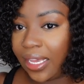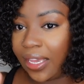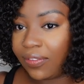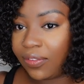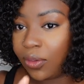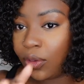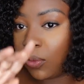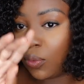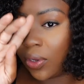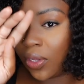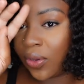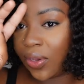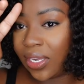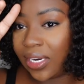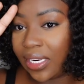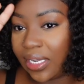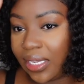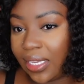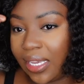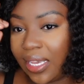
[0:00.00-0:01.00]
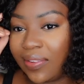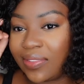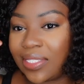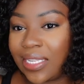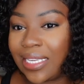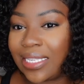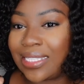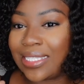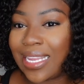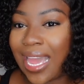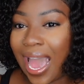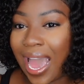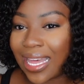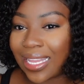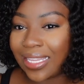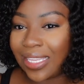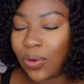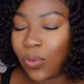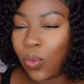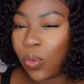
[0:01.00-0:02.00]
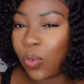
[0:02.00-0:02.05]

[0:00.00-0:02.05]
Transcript: if you will and it gives exactly